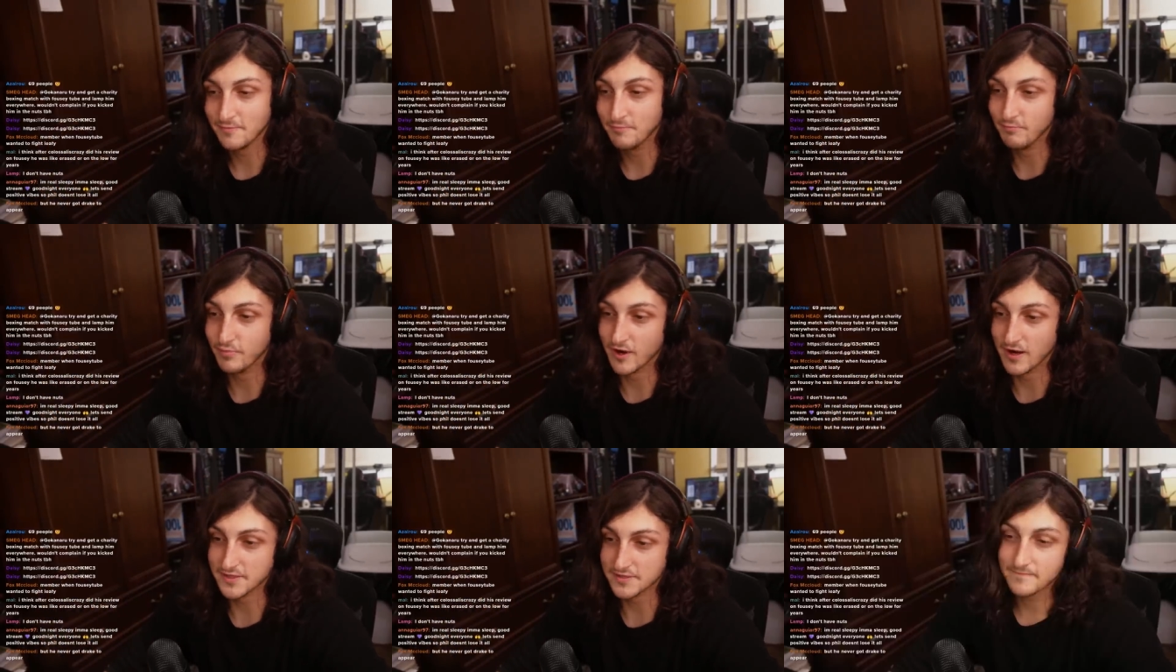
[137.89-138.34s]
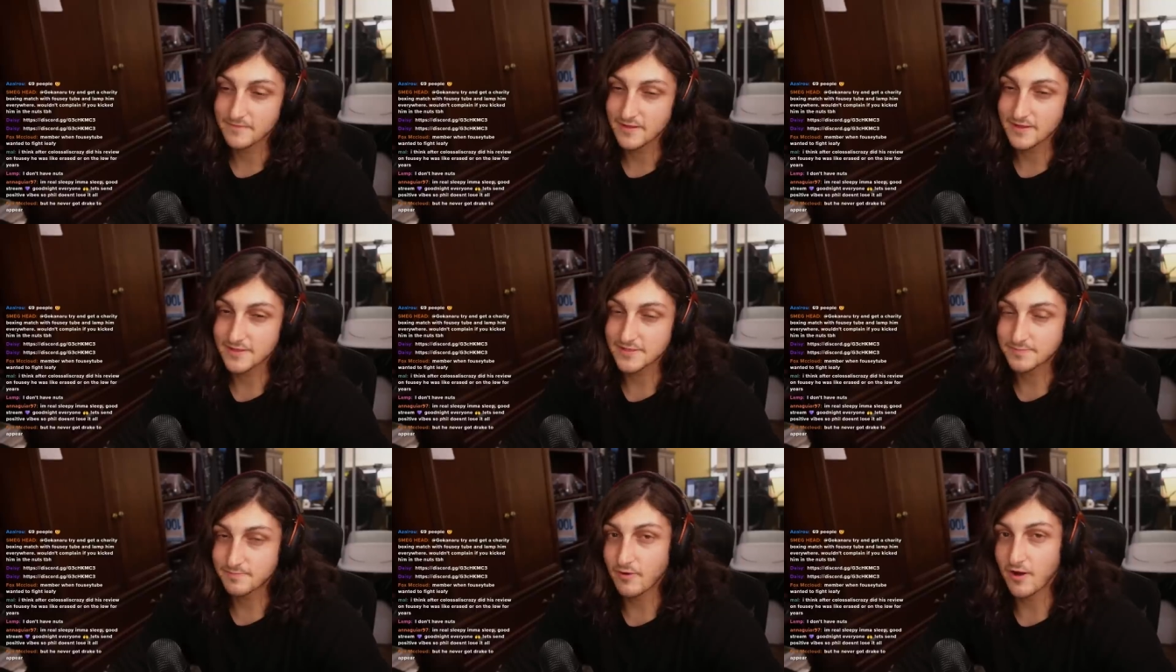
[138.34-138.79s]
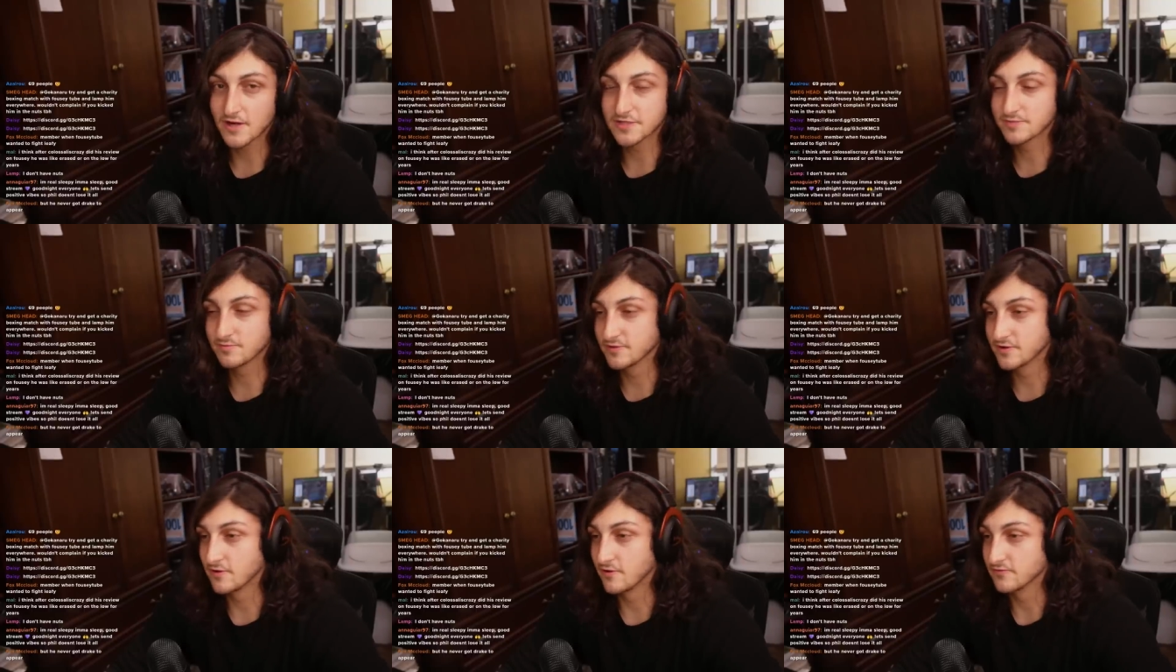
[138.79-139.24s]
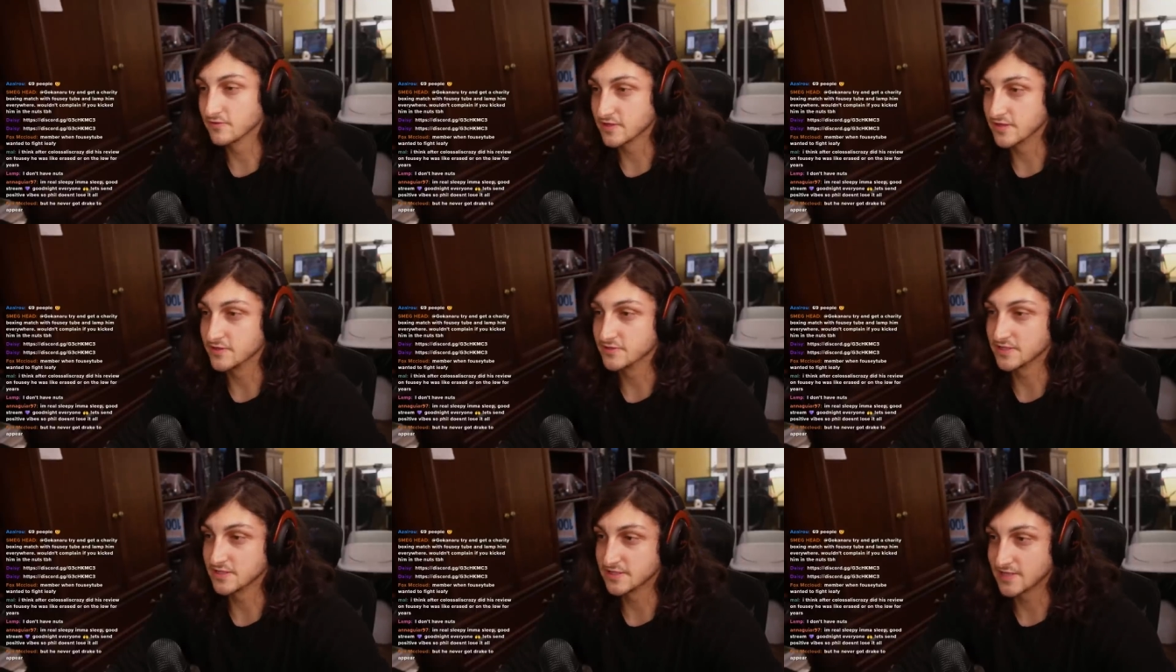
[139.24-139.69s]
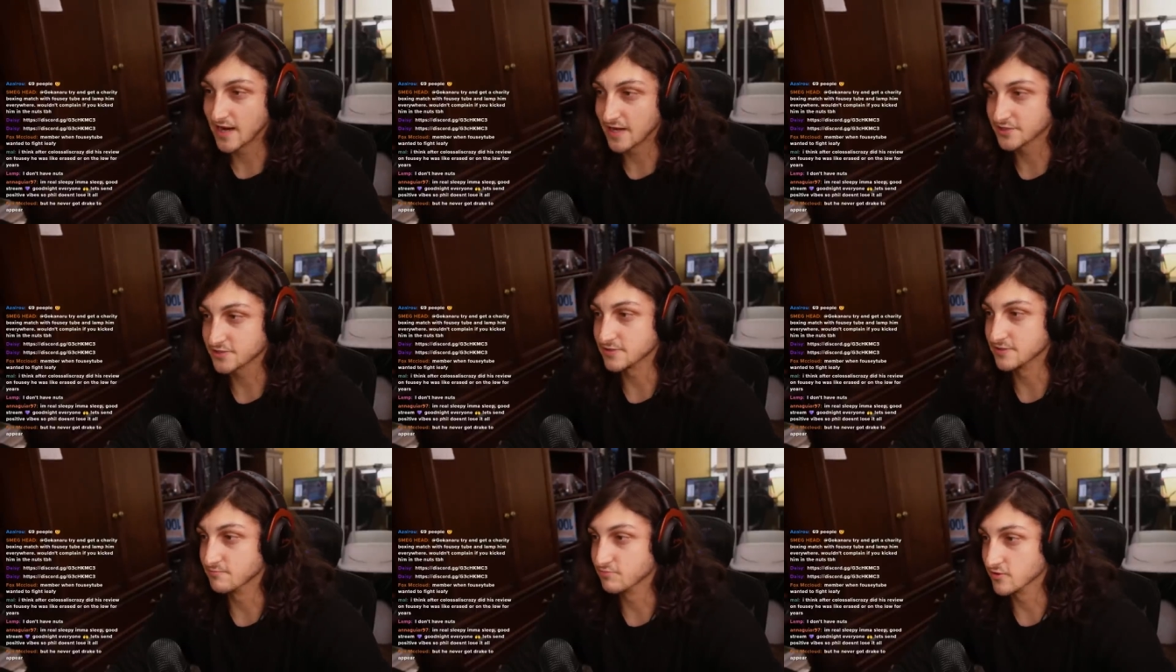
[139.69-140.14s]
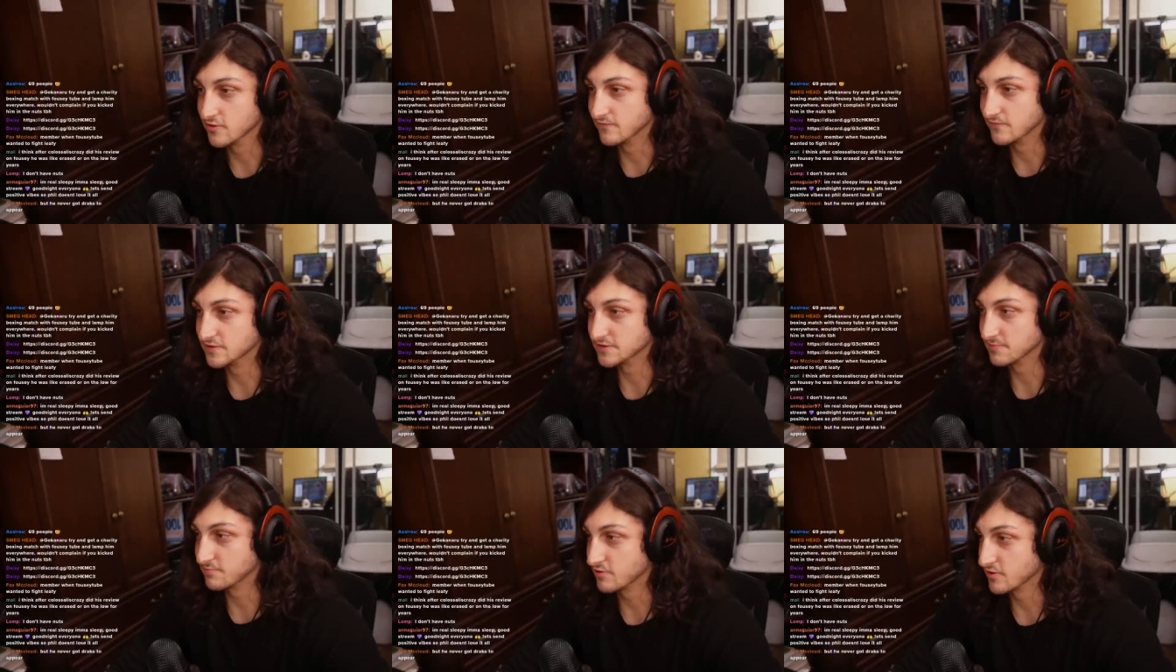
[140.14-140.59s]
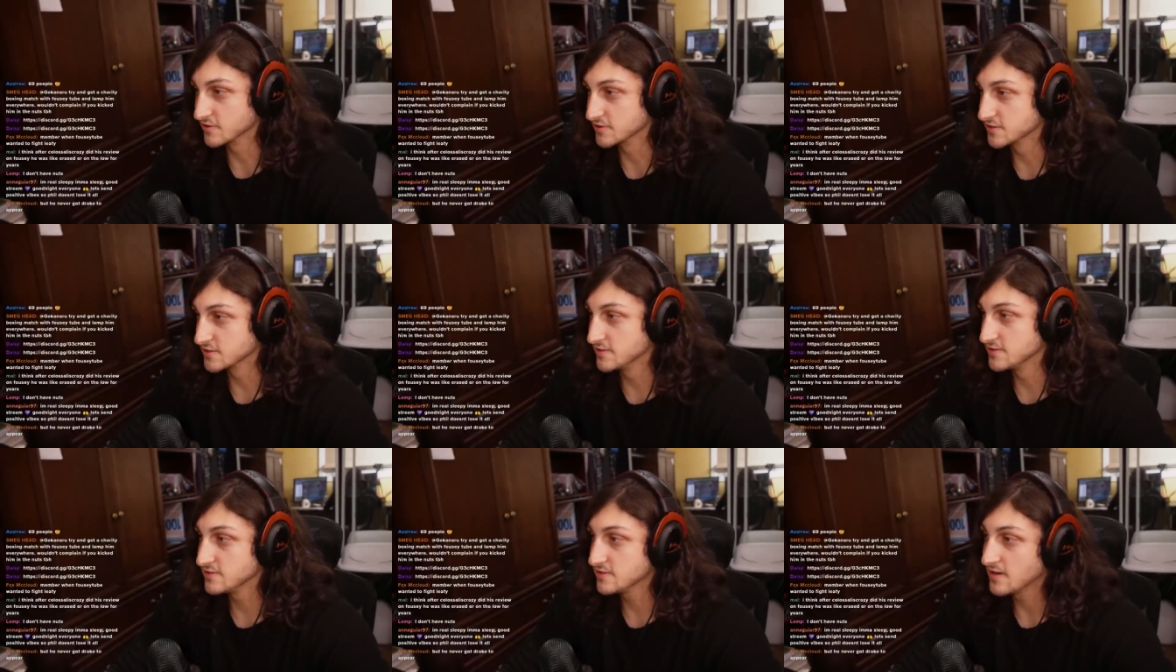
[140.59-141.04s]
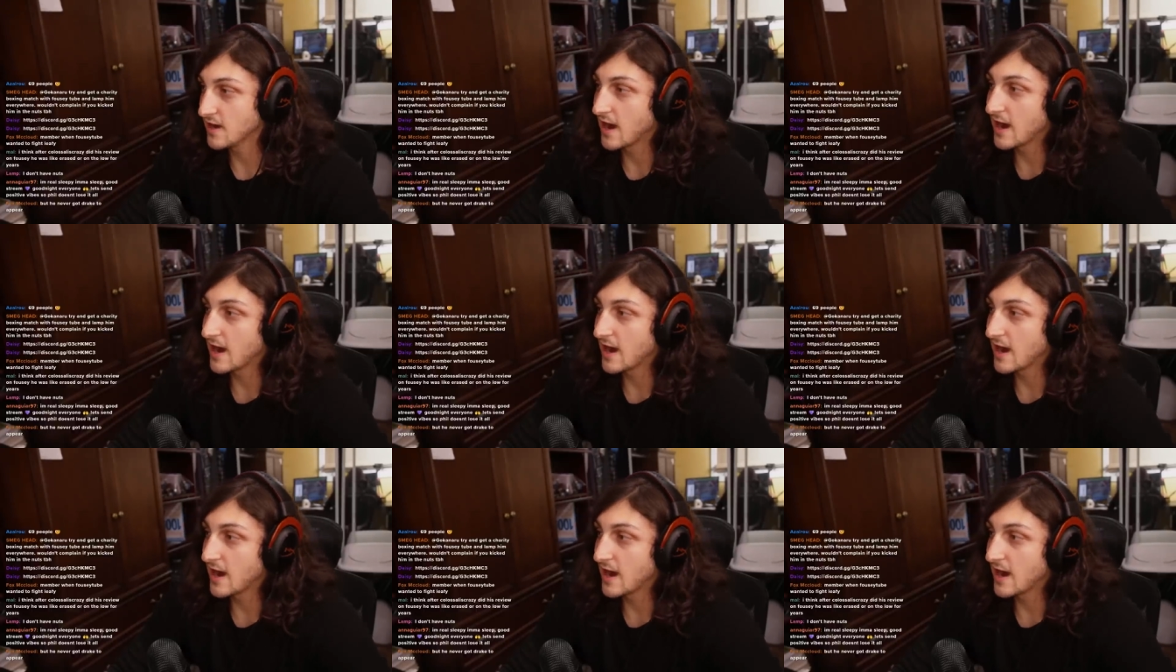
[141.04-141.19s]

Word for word: But it's possible that over the years he's actually improved as a person.